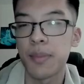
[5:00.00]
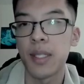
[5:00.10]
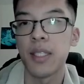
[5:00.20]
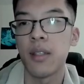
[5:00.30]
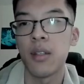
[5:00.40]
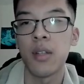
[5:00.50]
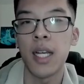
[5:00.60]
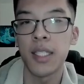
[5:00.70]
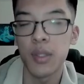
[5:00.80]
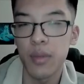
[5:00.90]
played or
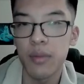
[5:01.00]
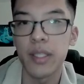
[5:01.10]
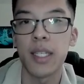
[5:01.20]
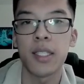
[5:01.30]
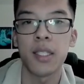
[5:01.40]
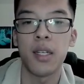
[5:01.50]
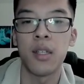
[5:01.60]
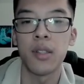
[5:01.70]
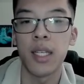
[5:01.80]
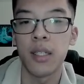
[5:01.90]
highest win rate deck
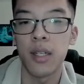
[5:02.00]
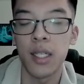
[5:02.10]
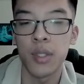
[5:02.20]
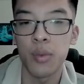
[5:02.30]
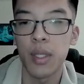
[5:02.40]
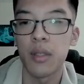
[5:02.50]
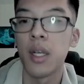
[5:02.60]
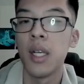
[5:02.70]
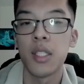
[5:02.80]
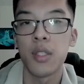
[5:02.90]
on ladder as well.
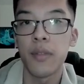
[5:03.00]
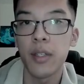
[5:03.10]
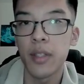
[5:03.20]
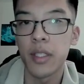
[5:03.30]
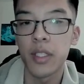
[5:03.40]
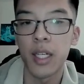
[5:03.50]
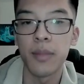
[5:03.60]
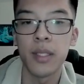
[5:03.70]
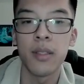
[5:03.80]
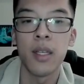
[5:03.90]
So very, very
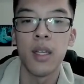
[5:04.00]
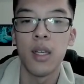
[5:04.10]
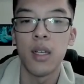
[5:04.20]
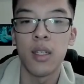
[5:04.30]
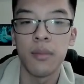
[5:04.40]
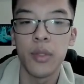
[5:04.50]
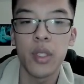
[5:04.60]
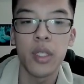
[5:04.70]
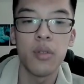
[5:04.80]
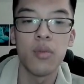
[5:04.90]
dominant. You
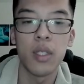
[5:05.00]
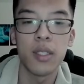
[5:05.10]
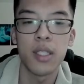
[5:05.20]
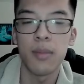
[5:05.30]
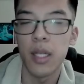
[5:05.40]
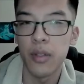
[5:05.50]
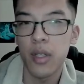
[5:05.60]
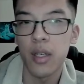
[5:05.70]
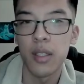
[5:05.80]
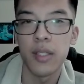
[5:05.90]
could run some other
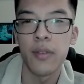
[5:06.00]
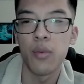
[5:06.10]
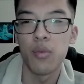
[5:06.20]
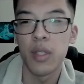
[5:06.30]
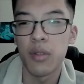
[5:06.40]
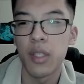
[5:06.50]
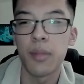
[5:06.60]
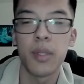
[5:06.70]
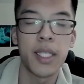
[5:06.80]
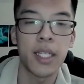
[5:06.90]
cards if you really want to
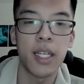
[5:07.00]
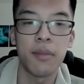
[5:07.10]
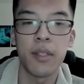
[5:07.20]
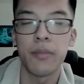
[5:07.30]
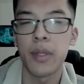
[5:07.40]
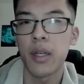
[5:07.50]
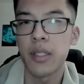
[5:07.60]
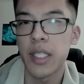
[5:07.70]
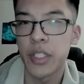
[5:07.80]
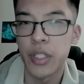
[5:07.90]
protect MF, but cards
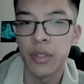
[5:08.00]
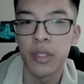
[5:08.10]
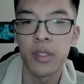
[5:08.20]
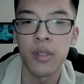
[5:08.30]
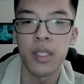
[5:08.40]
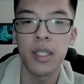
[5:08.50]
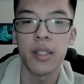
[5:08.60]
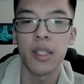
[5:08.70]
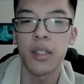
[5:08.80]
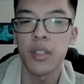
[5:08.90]
like Shield of Duran I
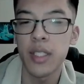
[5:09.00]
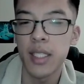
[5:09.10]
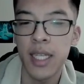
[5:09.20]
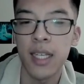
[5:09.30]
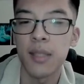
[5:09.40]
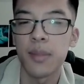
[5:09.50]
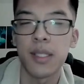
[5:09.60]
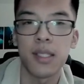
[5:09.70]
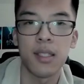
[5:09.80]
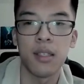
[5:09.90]
think are just a tad bit
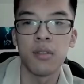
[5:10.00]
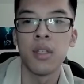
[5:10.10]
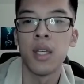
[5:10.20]
slow,